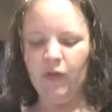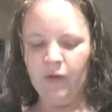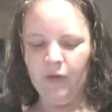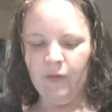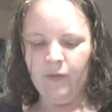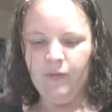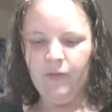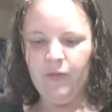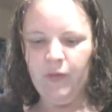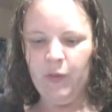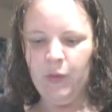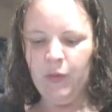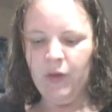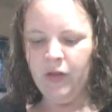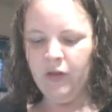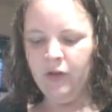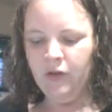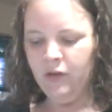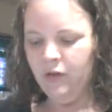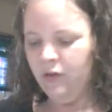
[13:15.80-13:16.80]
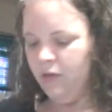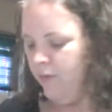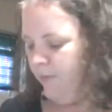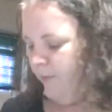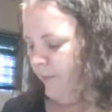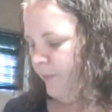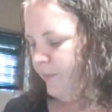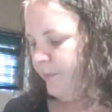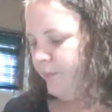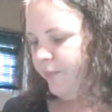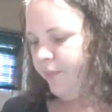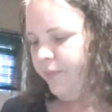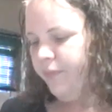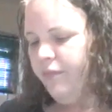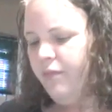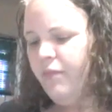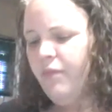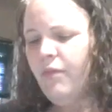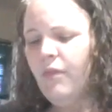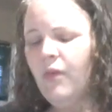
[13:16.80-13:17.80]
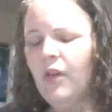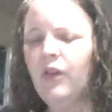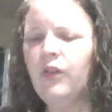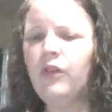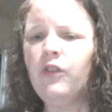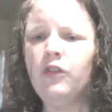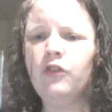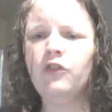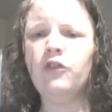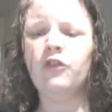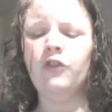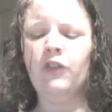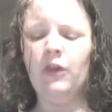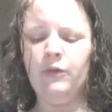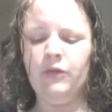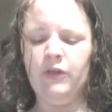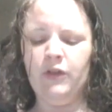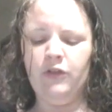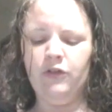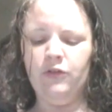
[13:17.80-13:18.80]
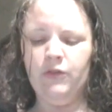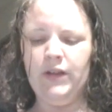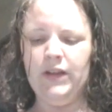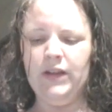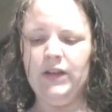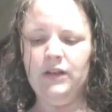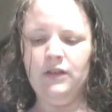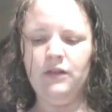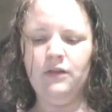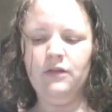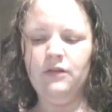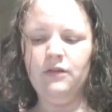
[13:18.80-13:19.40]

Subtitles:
a few other stitchers out there doing it.